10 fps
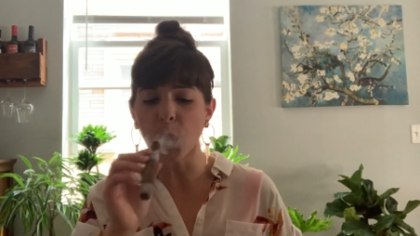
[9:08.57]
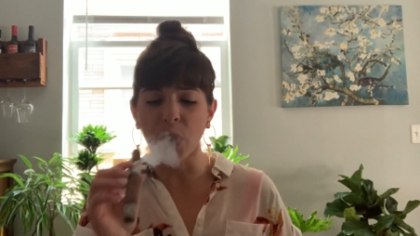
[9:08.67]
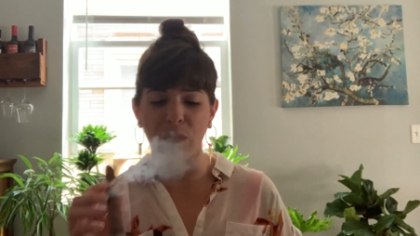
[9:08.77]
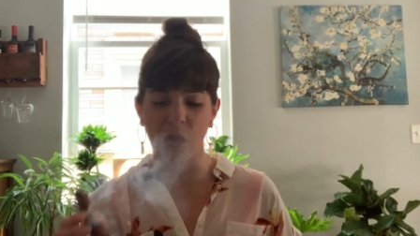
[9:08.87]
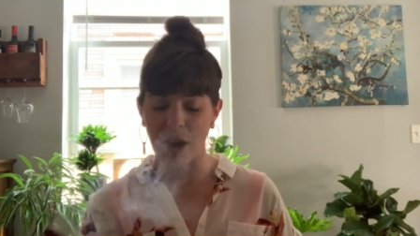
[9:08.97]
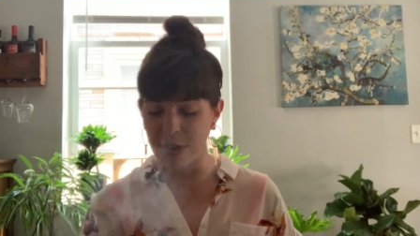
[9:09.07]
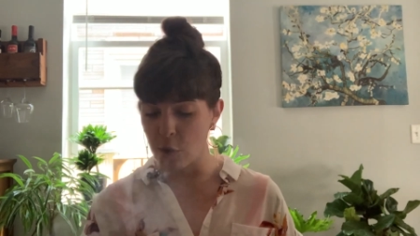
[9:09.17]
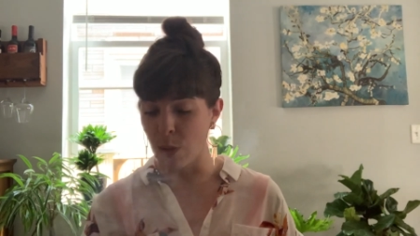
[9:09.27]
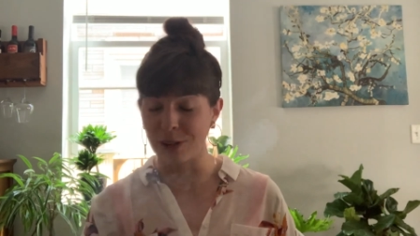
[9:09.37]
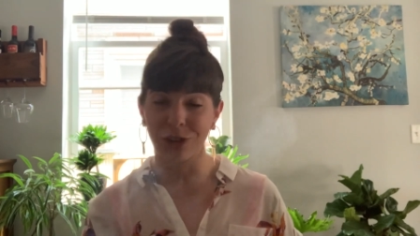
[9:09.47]
If you have any
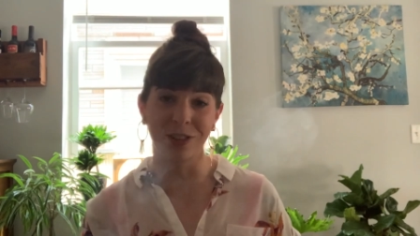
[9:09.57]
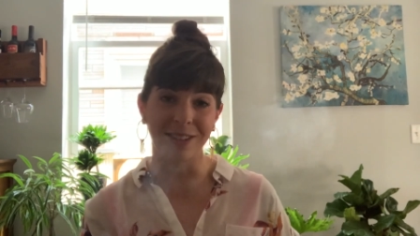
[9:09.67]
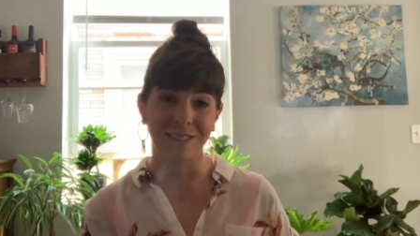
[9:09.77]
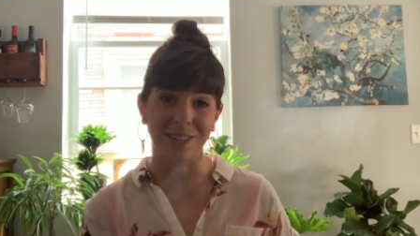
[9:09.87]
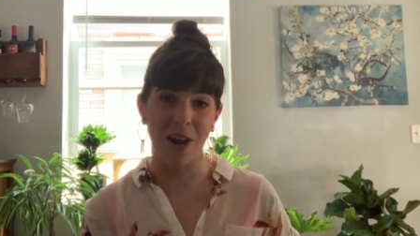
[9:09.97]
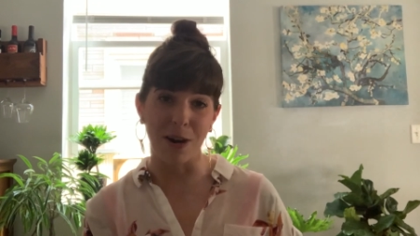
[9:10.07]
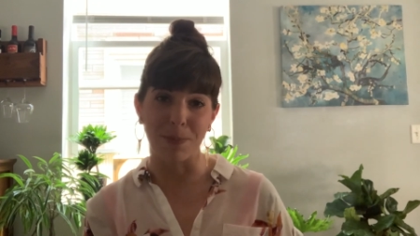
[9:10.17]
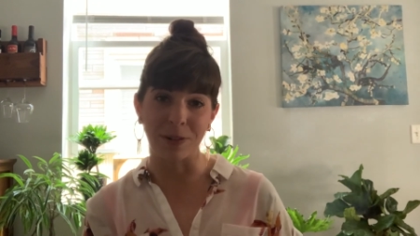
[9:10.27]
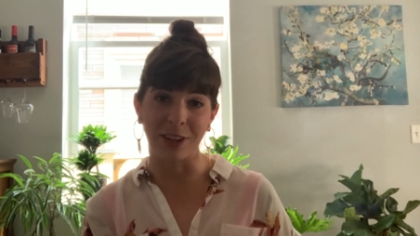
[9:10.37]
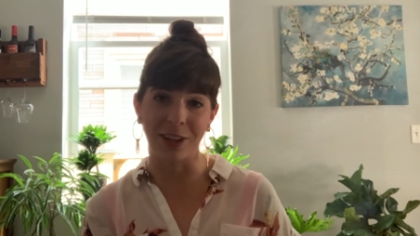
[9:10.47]
questions on the cigar in
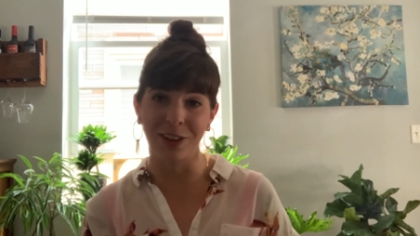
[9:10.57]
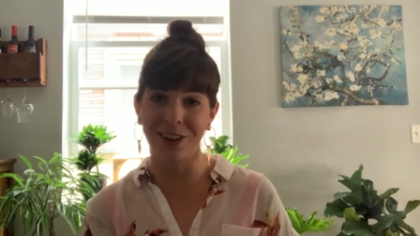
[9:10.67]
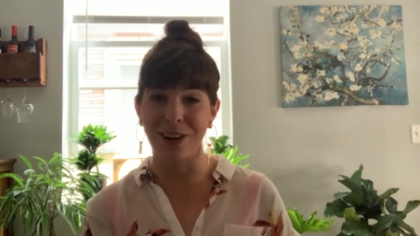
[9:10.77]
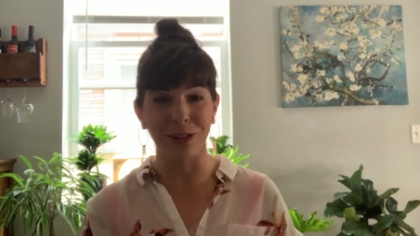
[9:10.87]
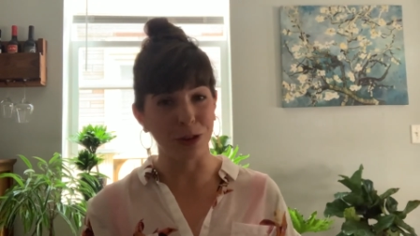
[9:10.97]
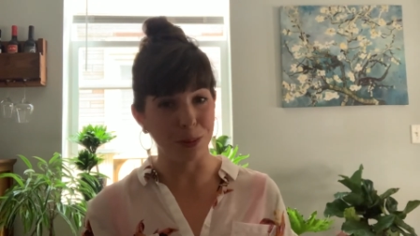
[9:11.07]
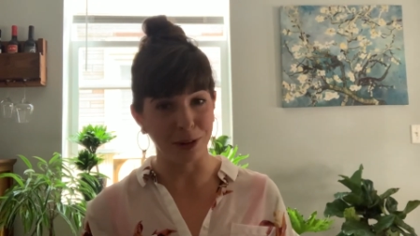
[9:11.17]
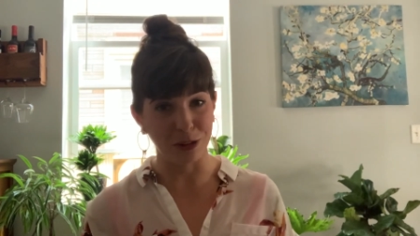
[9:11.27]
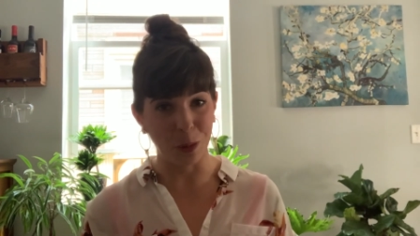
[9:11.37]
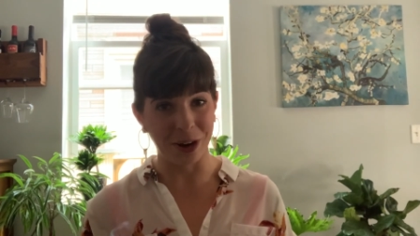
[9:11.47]
particular, also
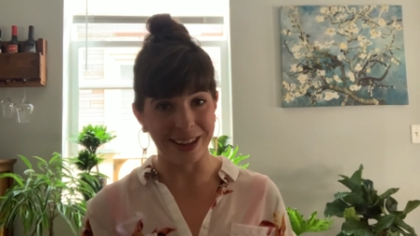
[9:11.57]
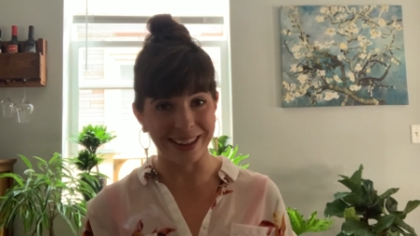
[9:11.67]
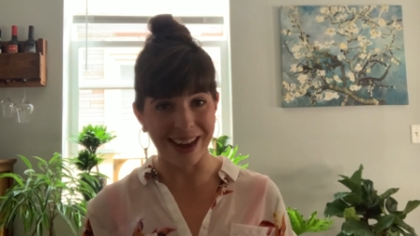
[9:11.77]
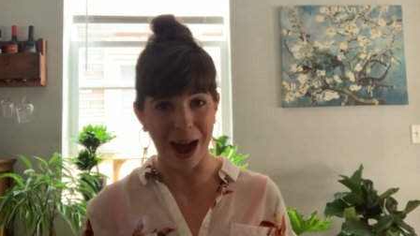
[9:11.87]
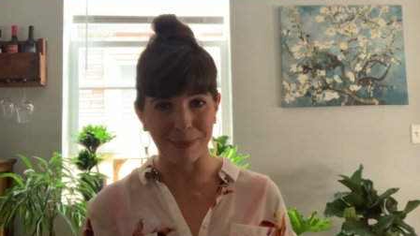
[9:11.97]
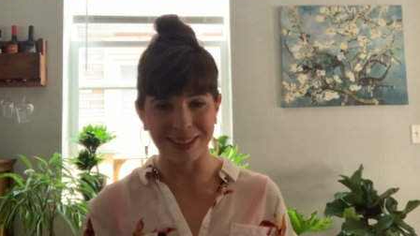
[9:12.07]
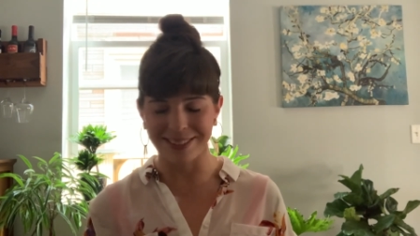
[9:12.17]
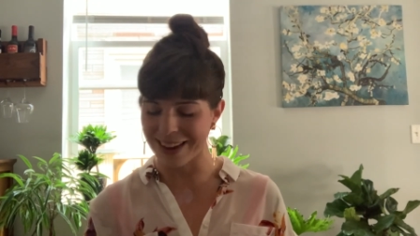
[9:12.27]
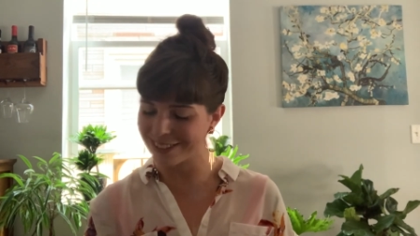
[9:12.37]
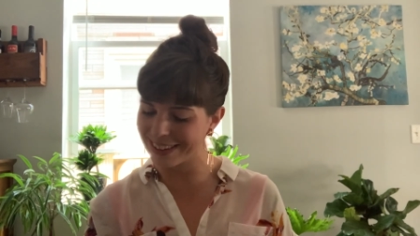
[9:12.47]
please put it in the comment
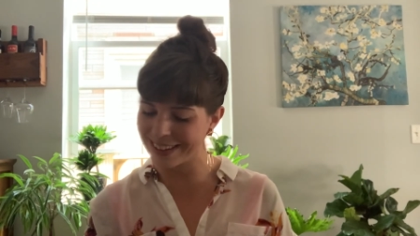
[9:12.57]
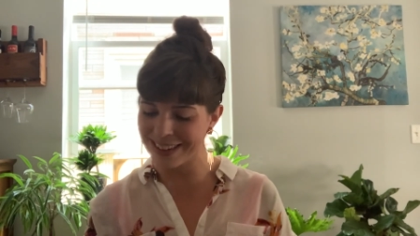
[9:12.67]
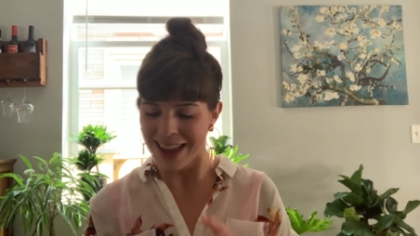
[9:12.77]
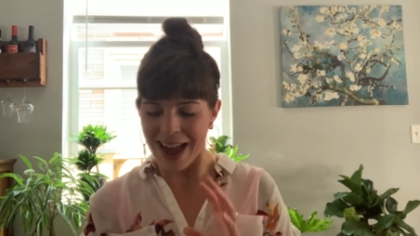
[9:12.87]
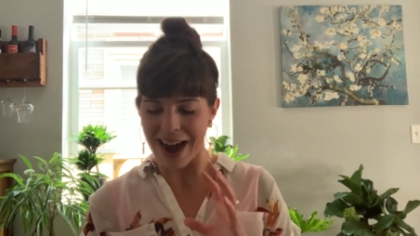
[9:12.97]
section.